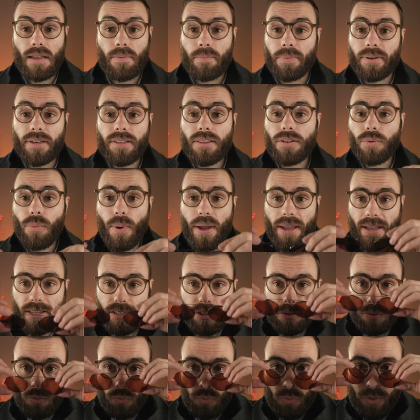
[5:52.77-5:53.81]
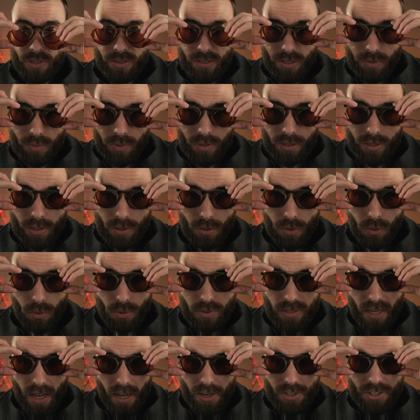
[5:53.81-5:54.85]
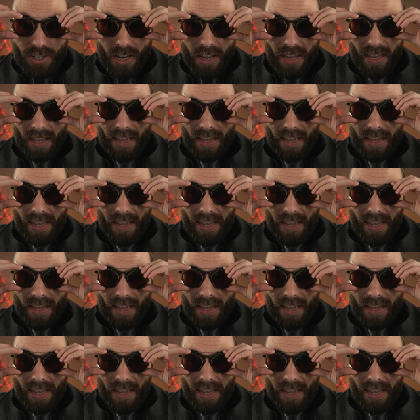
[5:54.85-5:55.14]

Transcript: But either way, it's a really, really cool touch